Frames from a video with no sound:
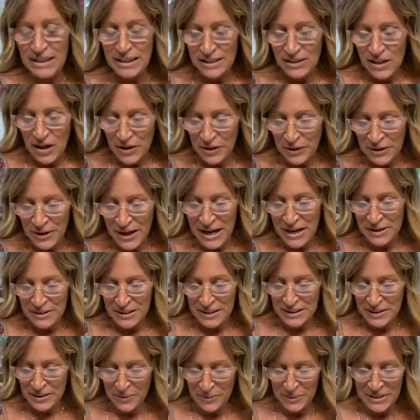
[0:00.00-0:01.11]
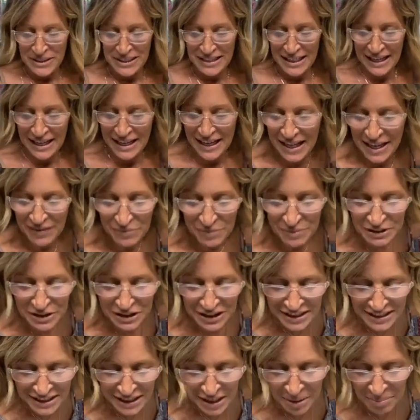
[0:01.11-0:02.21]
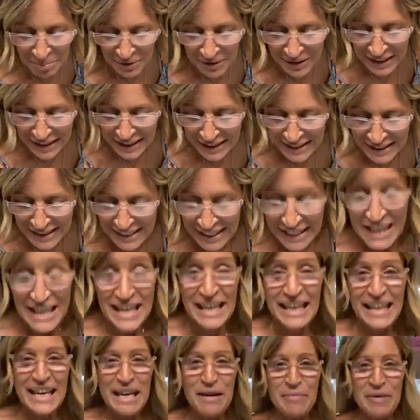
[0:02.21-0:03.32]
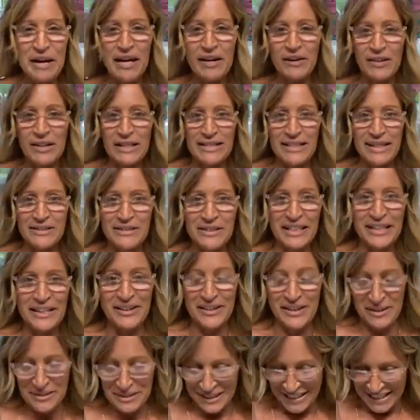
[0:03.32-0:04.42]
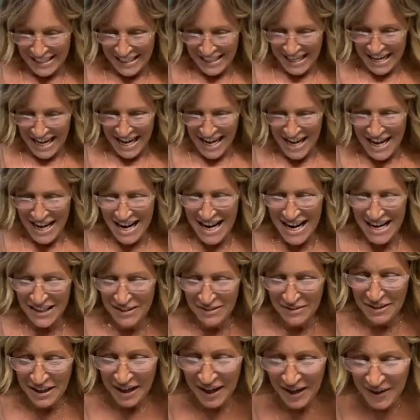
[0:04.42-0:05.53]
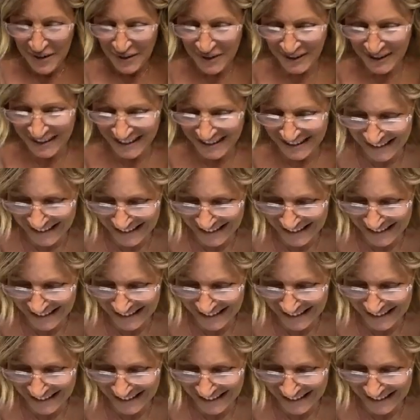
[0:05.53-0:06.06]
wants longer hair, so we just got to have him adjust a couple things. He gave me hair like down to here. I was like, yeah, you go.